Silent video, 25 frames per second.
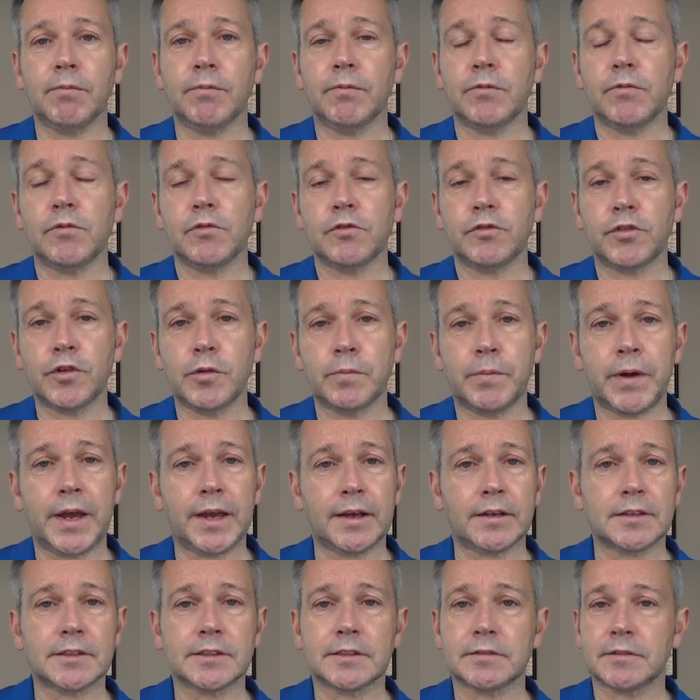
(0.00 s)
Foot
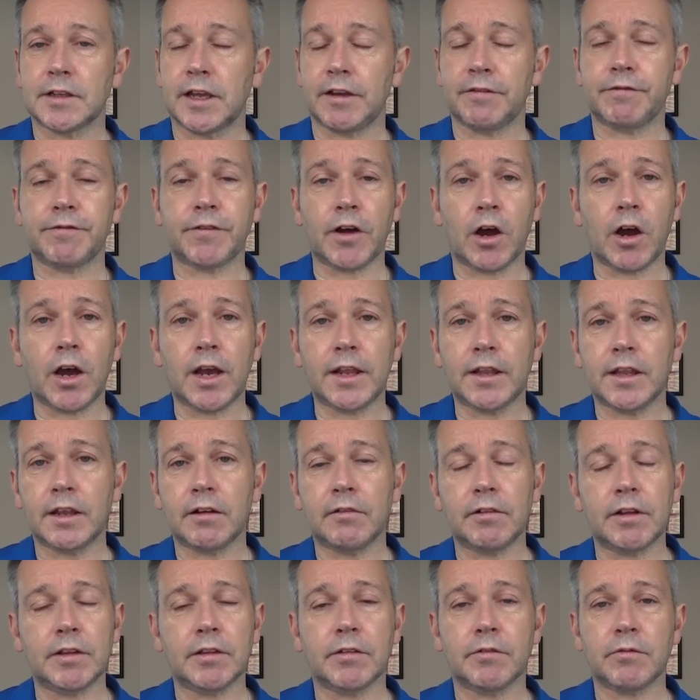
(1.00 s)
pegs, they're fine,
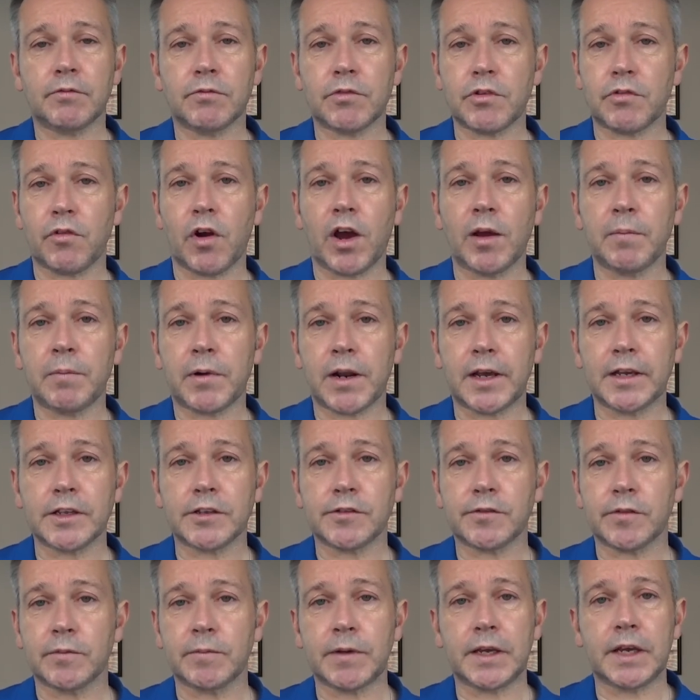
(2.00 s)
they're in the right
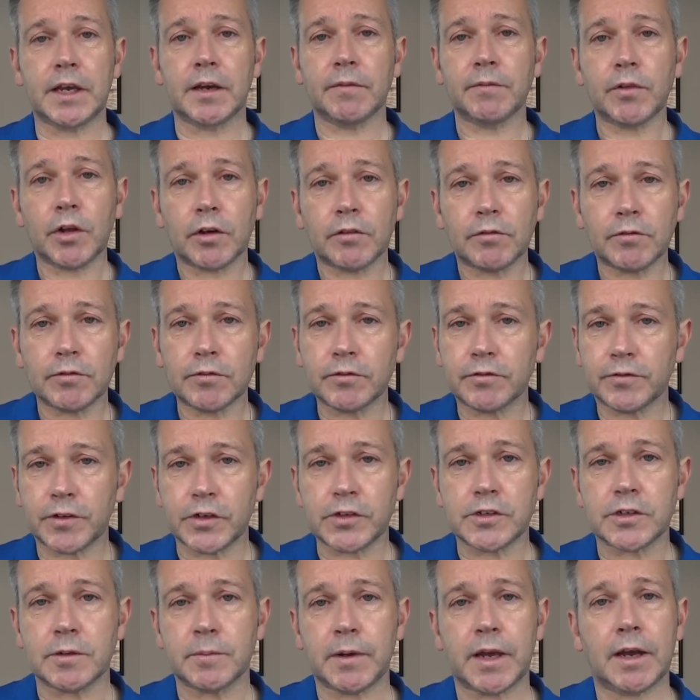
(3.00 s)
place for me. I'm not
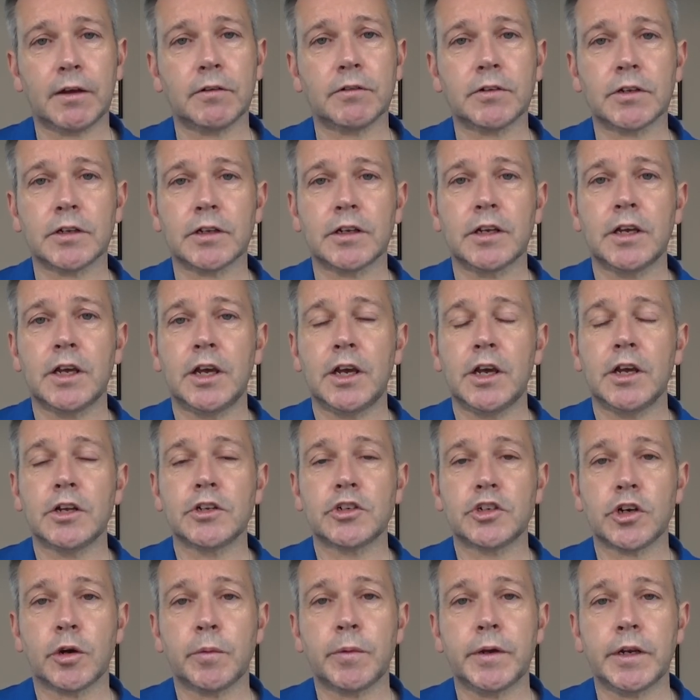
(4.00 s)
fussed about
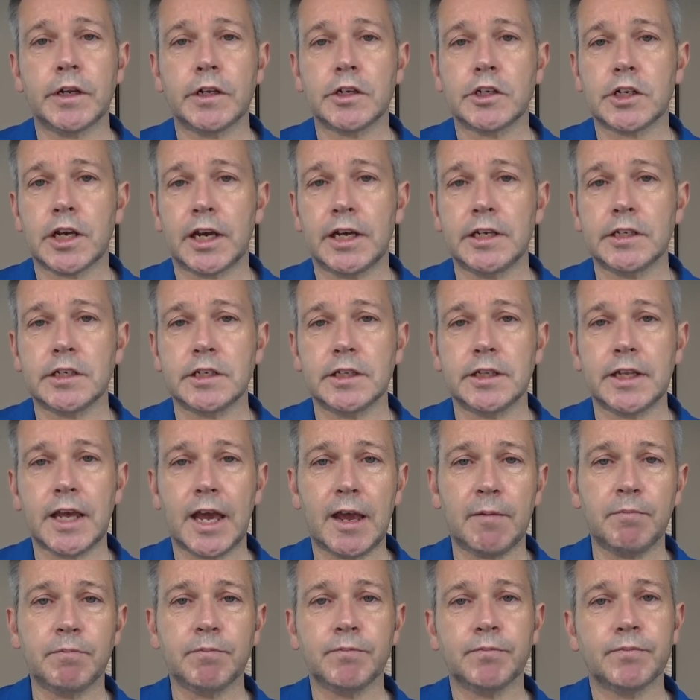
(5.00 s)
chopping and changing
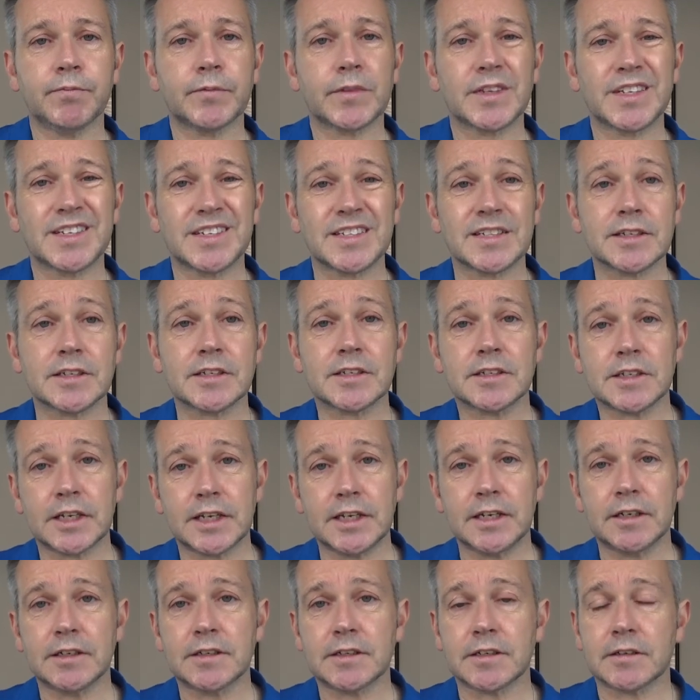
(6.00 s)
them. The
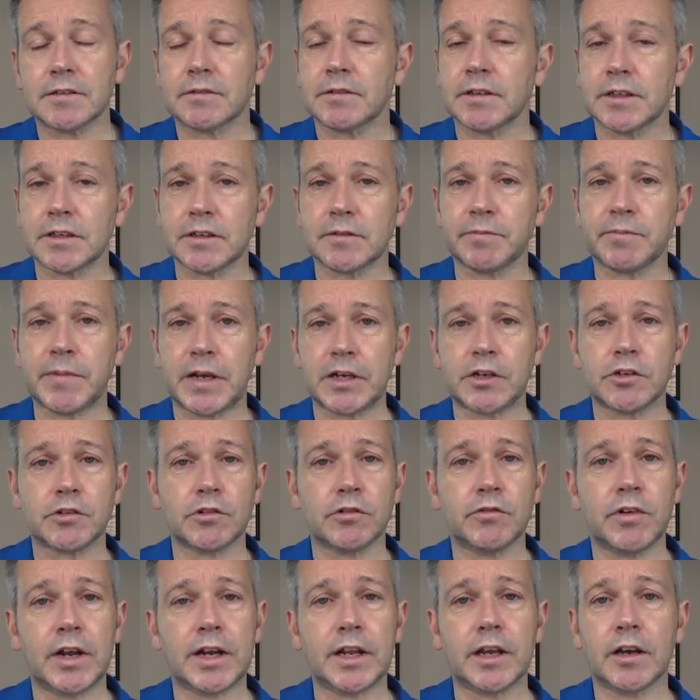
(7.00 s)
seat, as I've mentioned
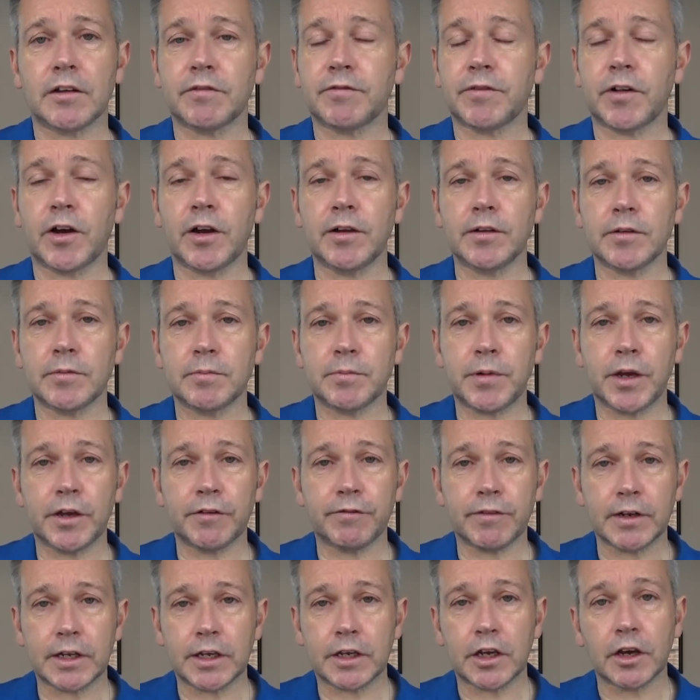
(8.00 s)
already, I find
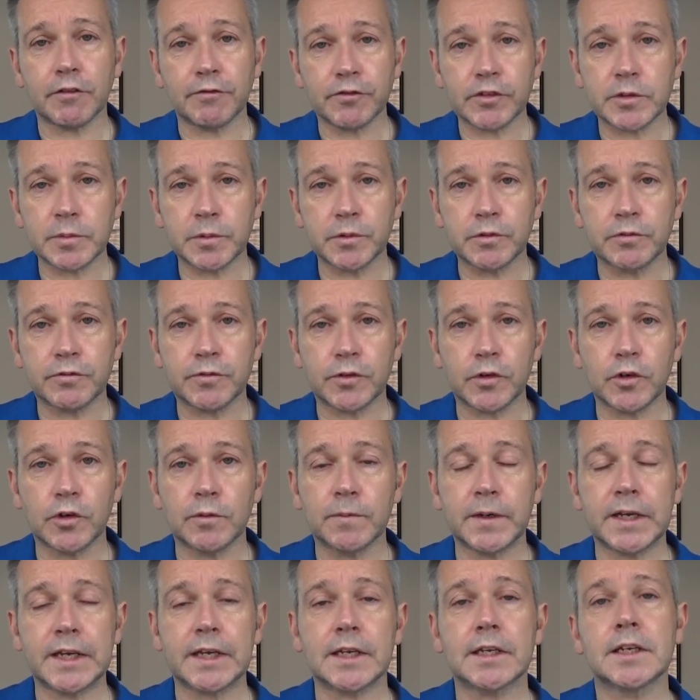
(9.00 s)
perfectly comfortable for
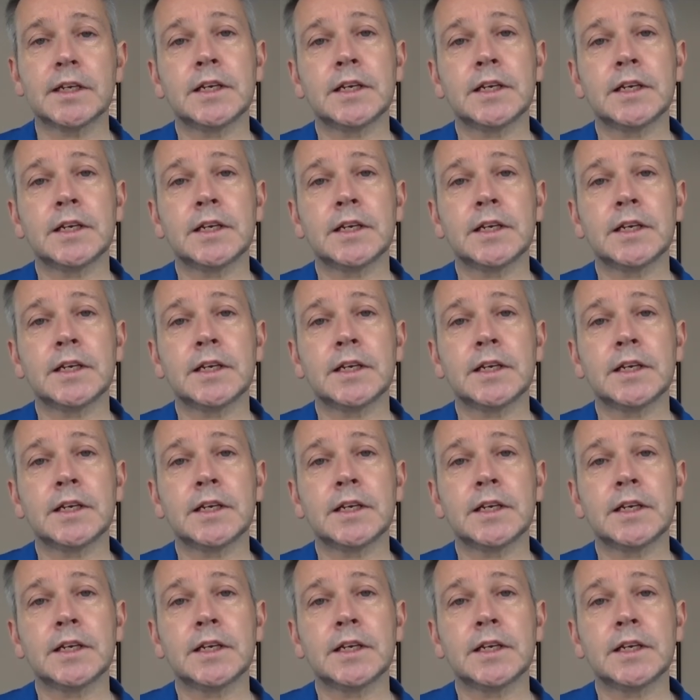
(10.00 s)
me.